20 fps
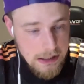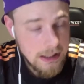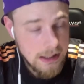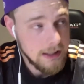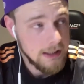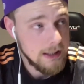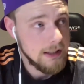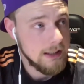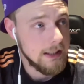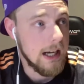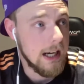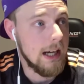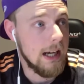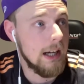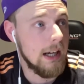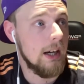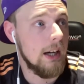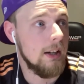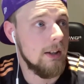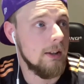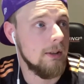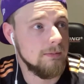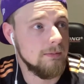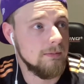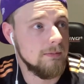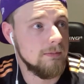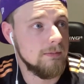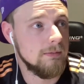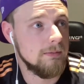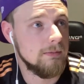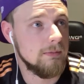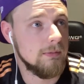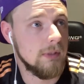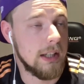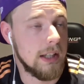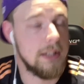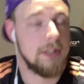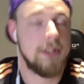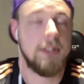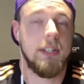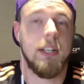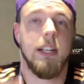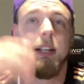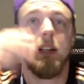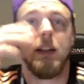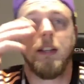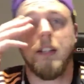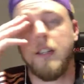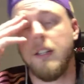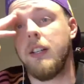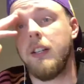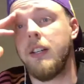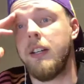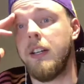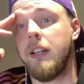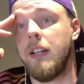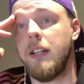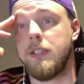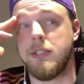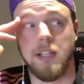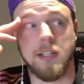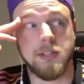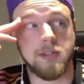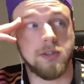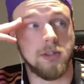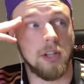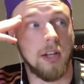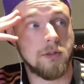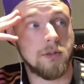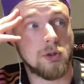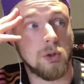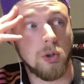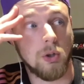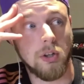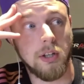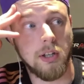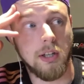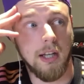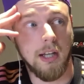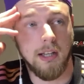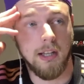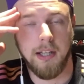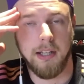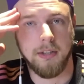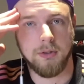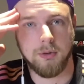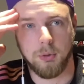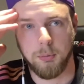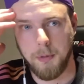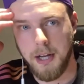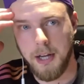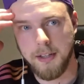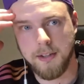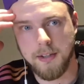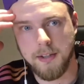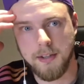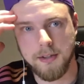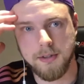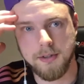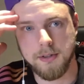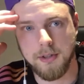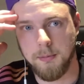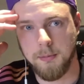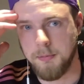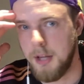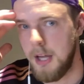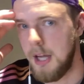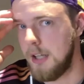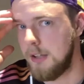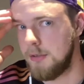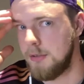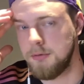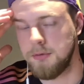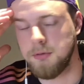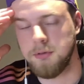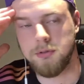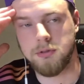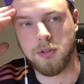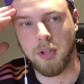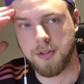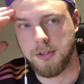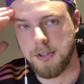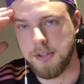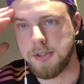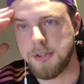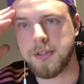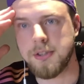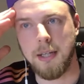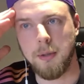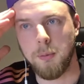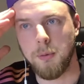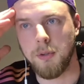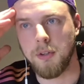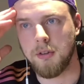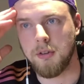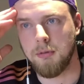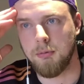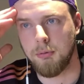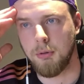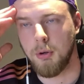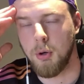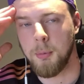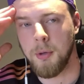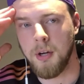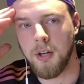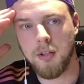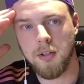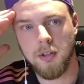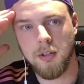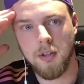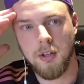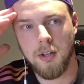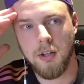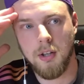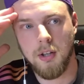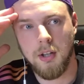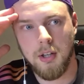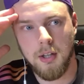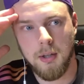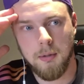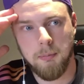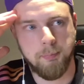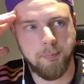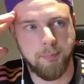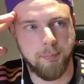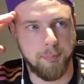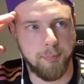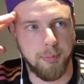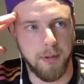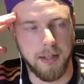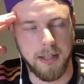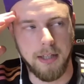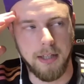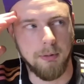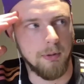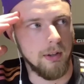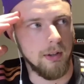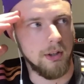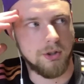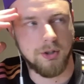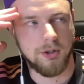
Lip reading: Yeah, I'm going to say it's a nice love story and like it's romanticism that Totti stayed with Roma, but he really should